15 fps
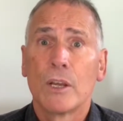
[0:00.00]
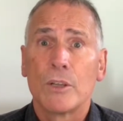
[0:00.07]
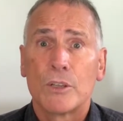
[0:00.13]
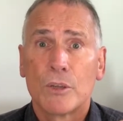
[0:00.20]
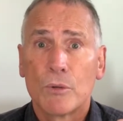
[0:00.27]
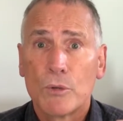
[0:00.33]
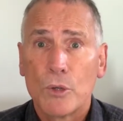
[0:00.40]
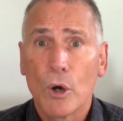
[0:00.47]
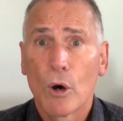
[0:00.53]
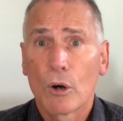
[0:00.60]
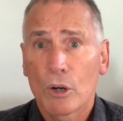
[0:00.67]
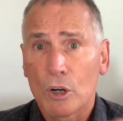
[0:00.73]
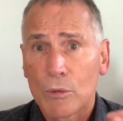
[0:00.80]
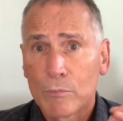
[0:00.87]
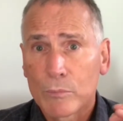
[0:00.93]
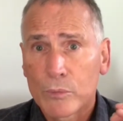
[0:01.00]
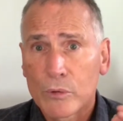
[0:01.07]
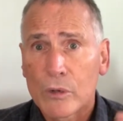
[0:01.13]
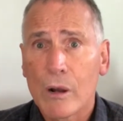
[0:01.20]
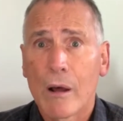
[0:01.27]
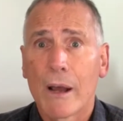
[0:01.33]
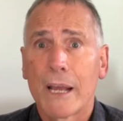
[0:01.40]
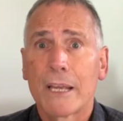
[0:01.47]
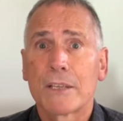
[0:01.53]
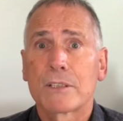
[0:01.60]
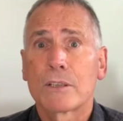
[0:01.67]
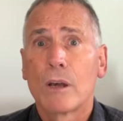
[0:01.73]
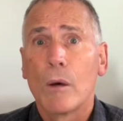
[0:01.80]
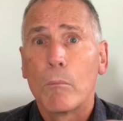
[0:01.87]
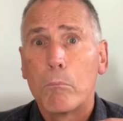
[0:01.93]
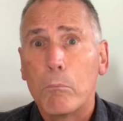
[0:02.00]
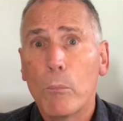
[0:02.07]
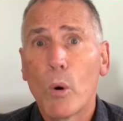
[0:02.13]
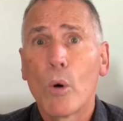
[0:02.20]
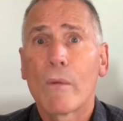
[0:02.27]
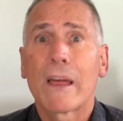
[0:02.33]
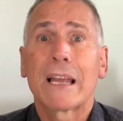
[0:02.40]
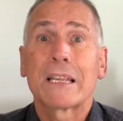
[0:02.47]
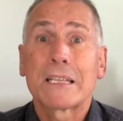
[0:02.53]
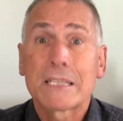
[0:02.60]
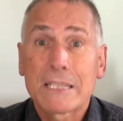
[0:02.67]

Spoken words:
do not comprise more than